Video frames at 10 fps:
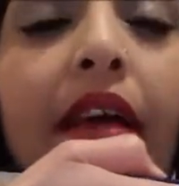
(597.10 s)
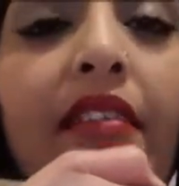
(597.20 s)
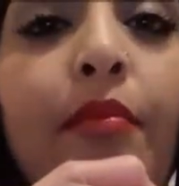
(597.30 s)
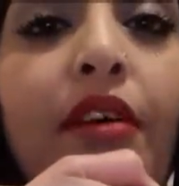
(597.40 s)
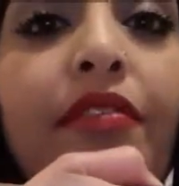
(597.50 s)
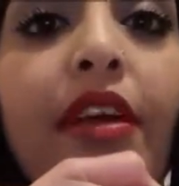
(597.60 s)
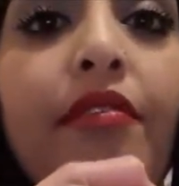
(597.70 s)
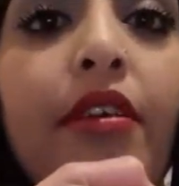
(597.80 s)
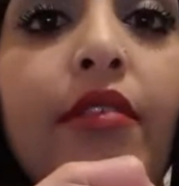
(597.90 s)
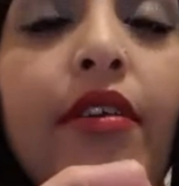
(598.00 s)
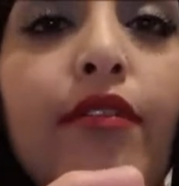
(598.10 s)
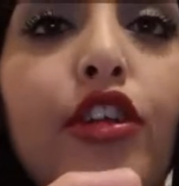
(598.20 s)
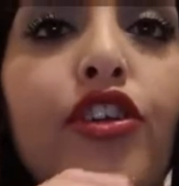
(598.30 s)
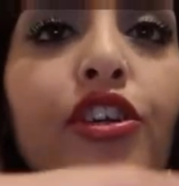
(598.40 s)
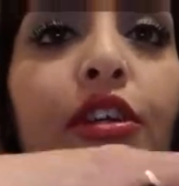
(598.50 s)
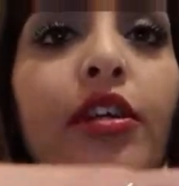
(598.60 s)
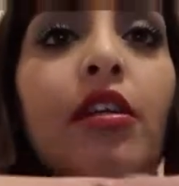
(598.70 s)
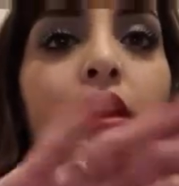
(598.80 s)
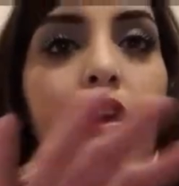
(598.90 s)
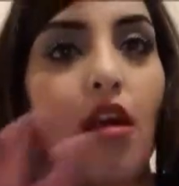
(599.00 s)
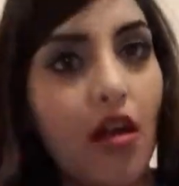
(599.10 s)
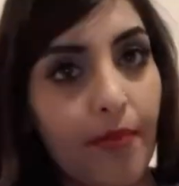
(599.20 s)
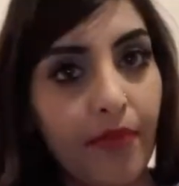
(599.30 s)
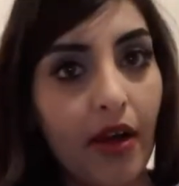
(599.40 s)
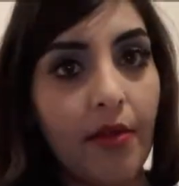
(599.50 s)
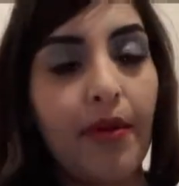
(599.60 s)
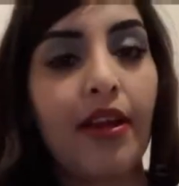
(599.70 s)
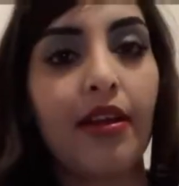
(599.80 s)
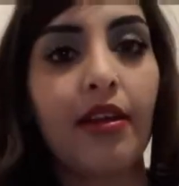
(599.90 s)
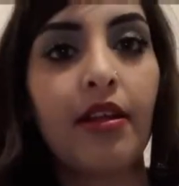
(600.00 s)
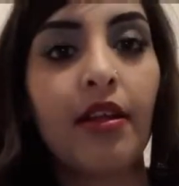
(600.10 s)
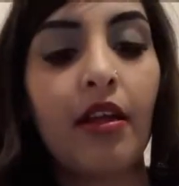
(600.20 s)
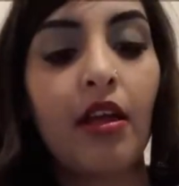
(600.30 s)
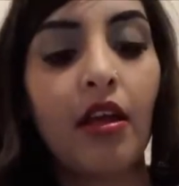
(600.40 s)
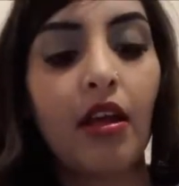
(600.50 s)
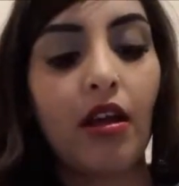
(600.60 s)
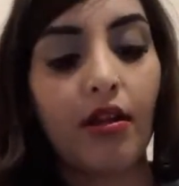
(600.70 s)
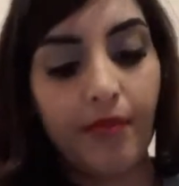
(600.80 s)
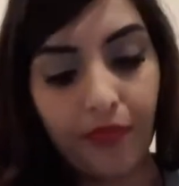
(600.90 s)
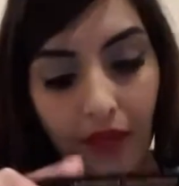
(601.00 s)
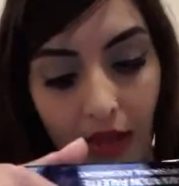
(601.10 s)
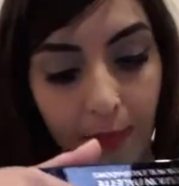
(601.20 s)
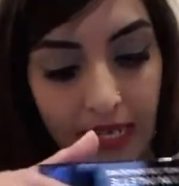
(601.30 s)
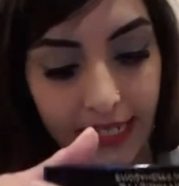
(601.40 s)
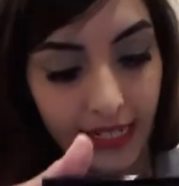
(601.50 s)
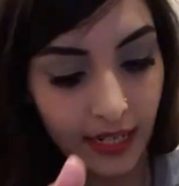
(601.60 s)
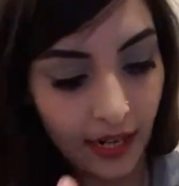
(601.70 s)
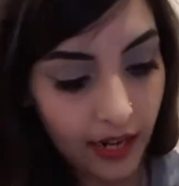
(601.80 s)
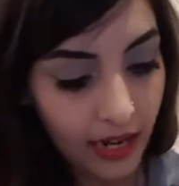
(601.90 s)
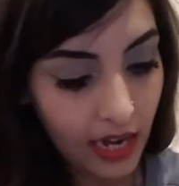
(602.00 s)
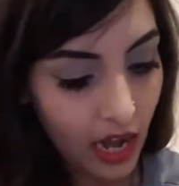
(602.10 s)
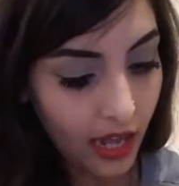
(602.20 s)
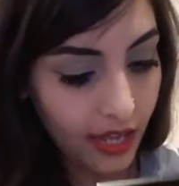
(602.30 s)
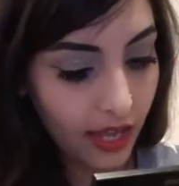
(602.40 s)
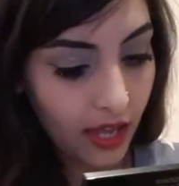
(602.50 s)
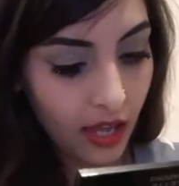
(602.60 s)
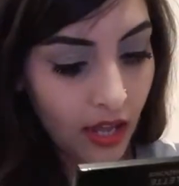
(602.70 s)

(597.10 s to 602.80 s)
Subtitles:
that's my favourite Revolution eye palette. I particularly like